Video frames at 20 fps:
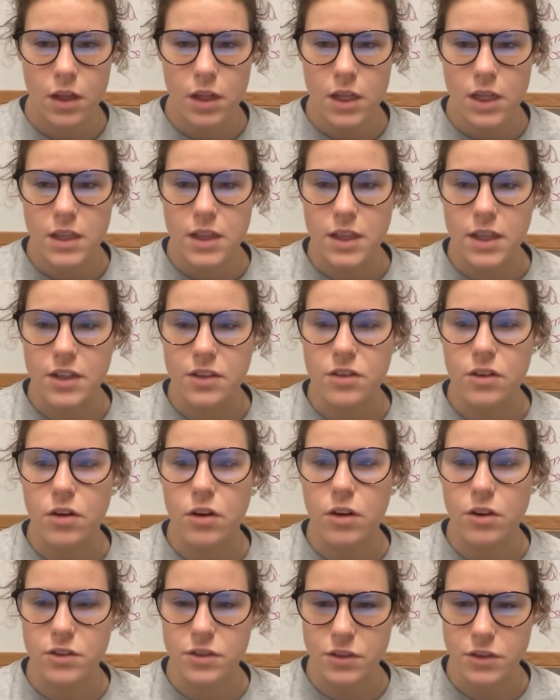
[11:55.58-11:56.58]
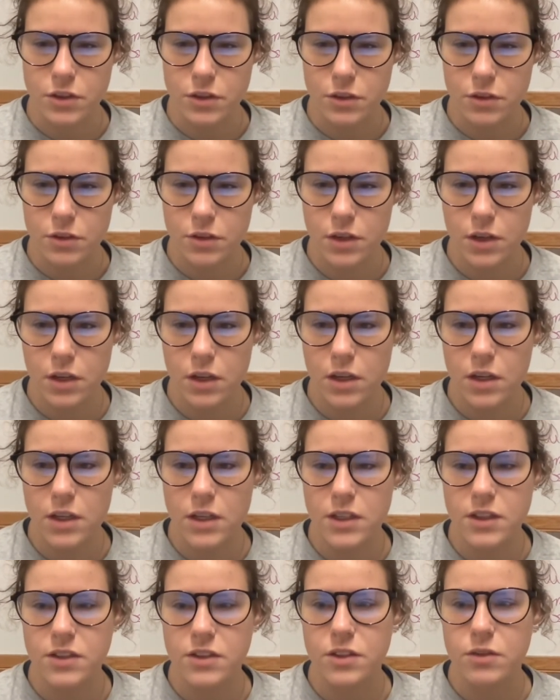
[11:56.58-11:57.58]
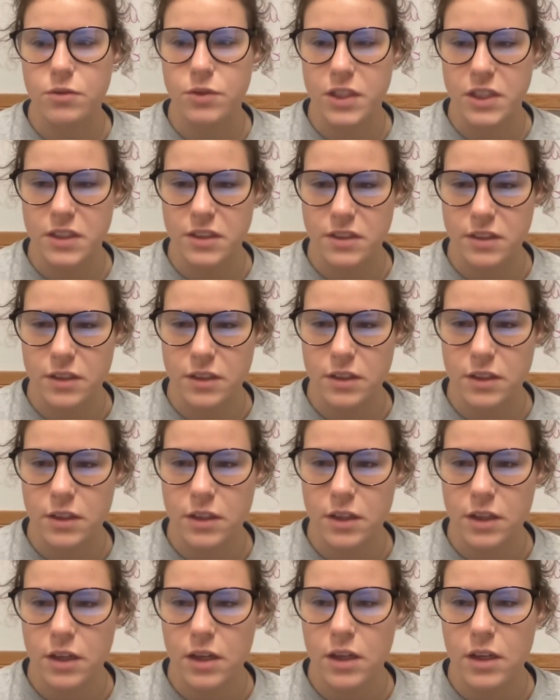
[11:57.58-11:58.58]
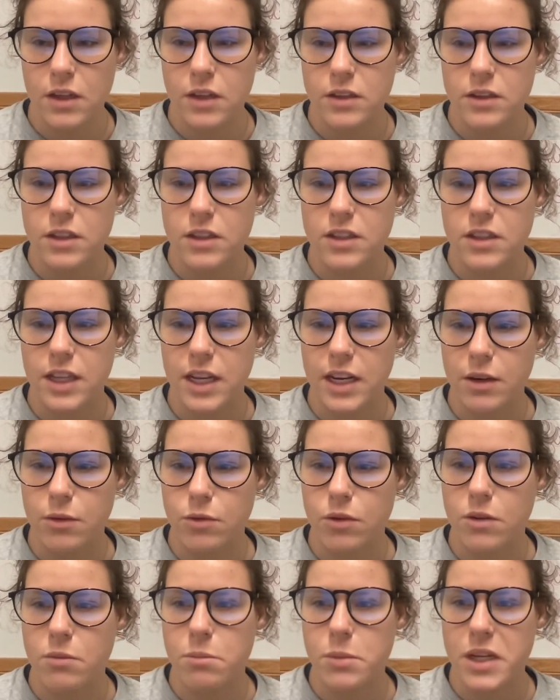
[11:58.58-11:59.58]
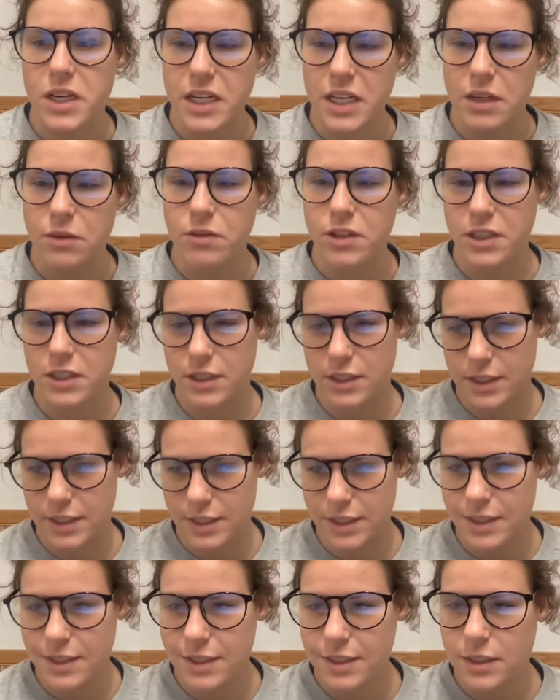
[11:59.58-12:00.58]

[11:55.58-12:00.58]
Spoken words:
This also is the reason that there were many realist